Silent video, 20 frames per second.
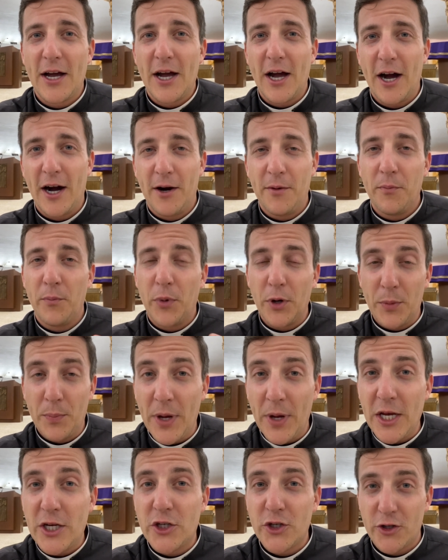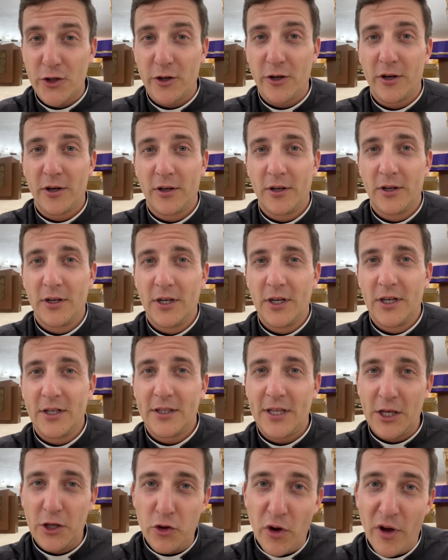But make sure
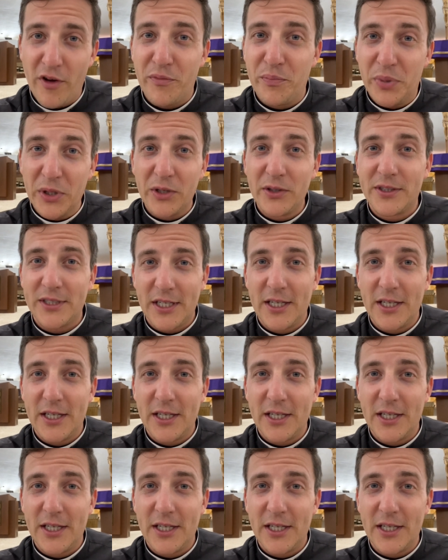that you have built